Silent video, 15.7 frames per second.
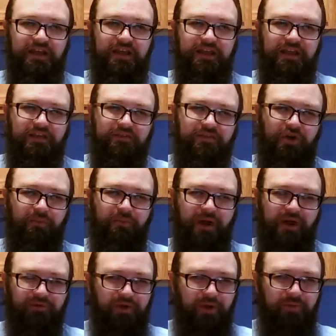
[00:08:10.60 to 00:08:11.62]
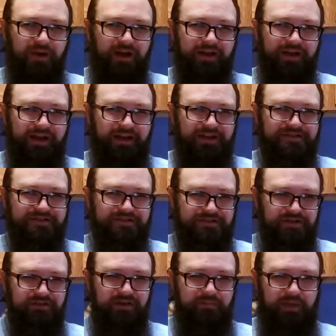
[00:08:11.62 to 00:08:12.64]
even though my robot had his
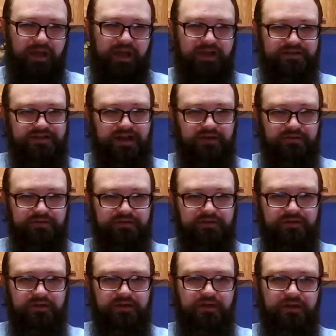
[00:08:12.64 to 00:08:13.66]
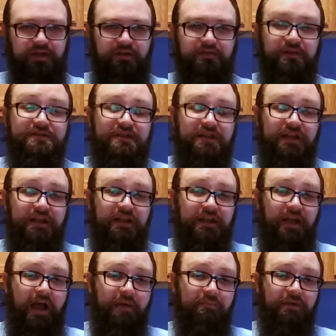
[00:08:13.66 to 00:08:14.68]
agility maxed out. This
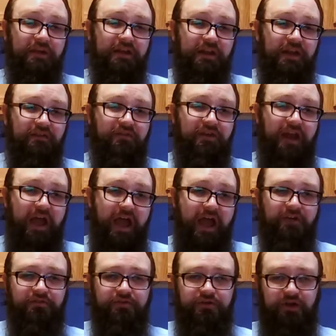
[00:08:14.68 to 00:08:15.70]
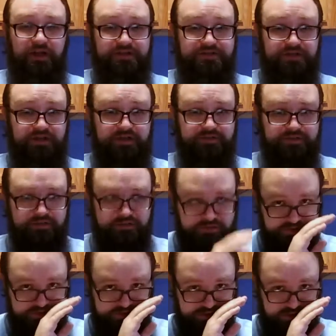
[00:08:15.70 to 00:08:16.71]
happened even after I
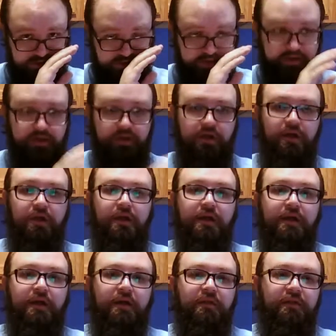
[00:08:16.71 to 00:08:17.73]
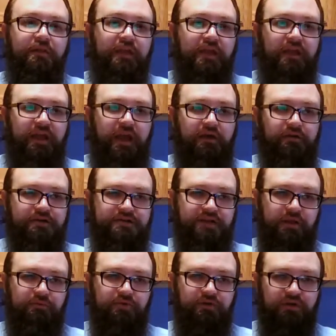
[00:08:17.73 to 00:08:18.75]
cheated the encounter
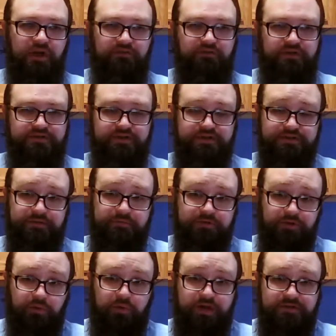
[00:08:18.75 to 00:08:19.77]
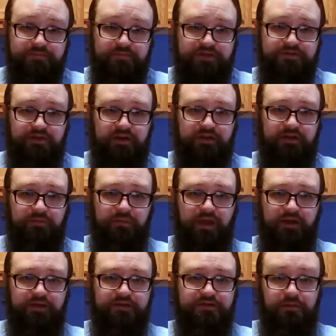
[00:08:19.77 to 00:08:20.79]
table and leveling system to raise my strength and
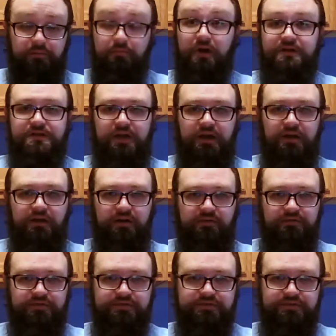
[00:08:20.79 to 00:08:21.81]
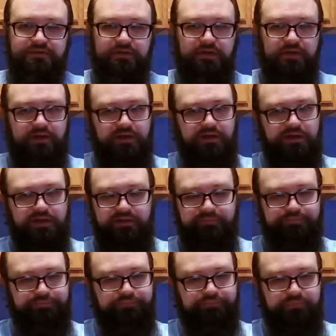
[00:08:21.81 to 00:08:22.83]
mana to much higher levels.
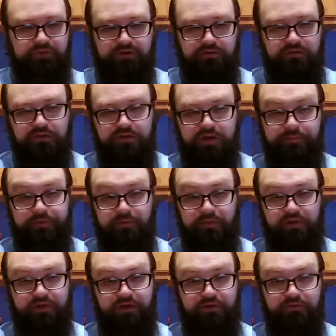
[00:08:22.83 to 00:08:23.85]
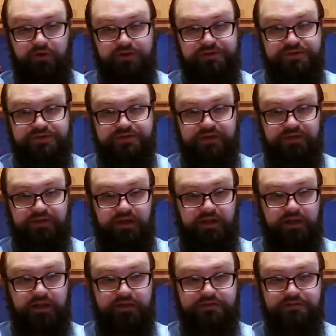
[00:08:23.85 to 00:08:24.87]
Look up the method if you're interested,
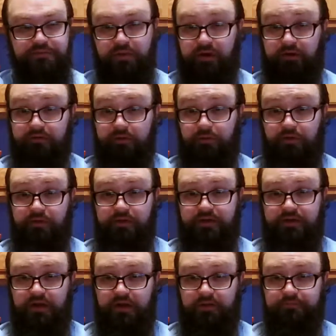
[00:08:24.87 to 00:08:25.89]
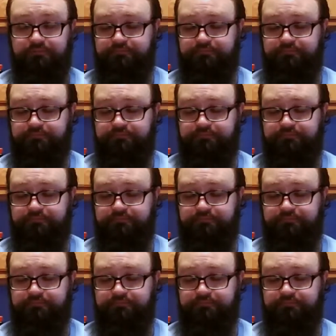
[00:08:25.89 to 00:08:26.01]
it's barely worth the time.